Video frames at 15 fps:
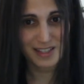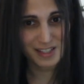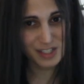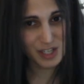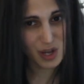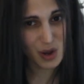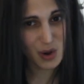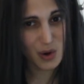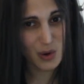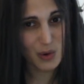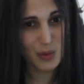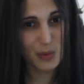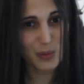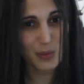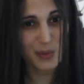
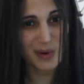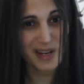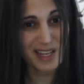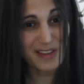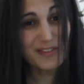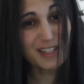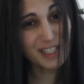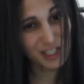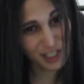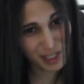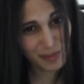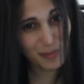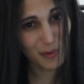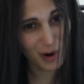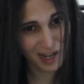So even the
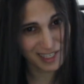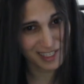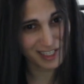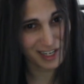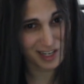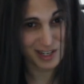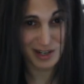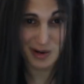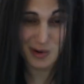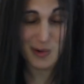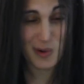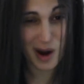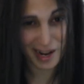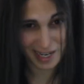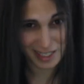cheap ones are
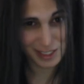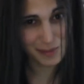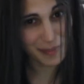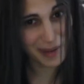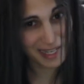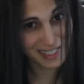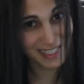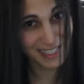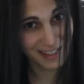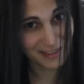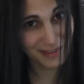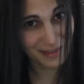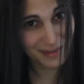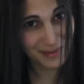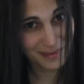quite expensive.
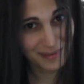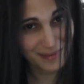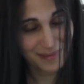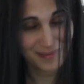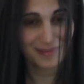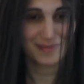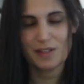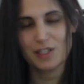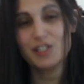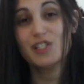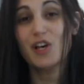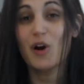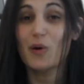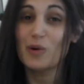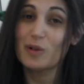
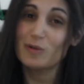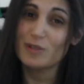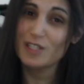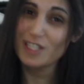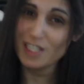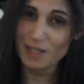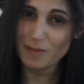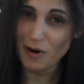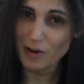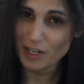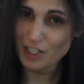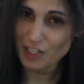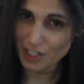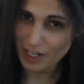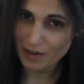So it would seem our
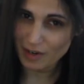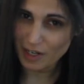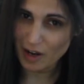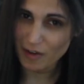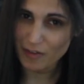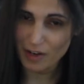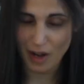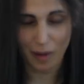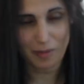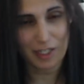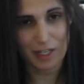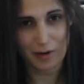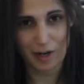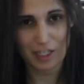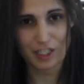engineering of an
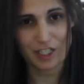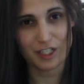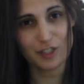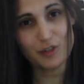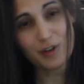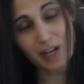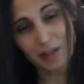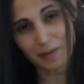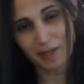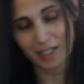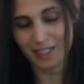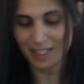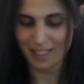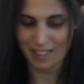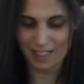omnidirectional treadmill
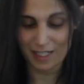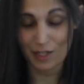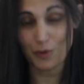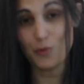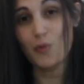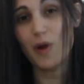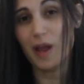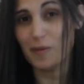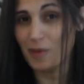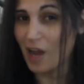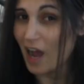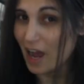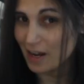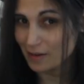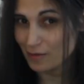is still way
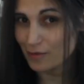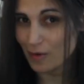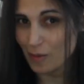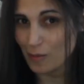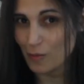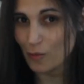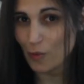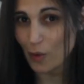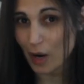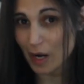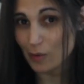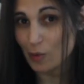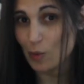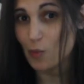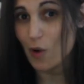behind from
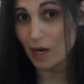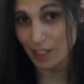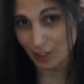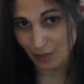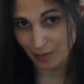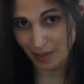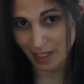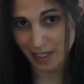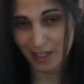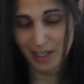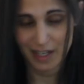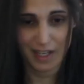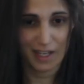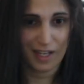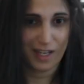where we want it to be.
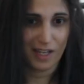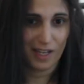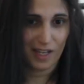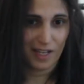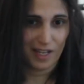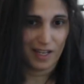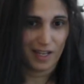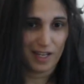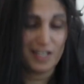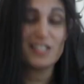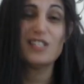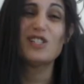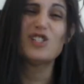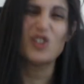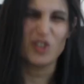
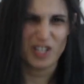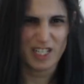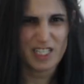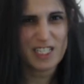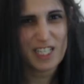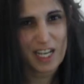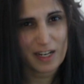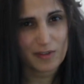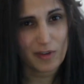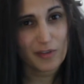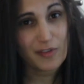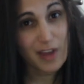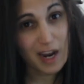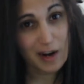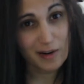It's a sordid state of
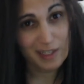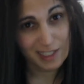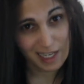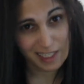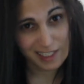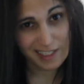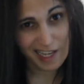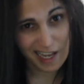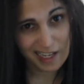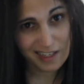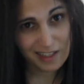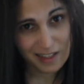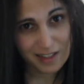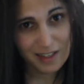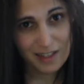affair, as I said.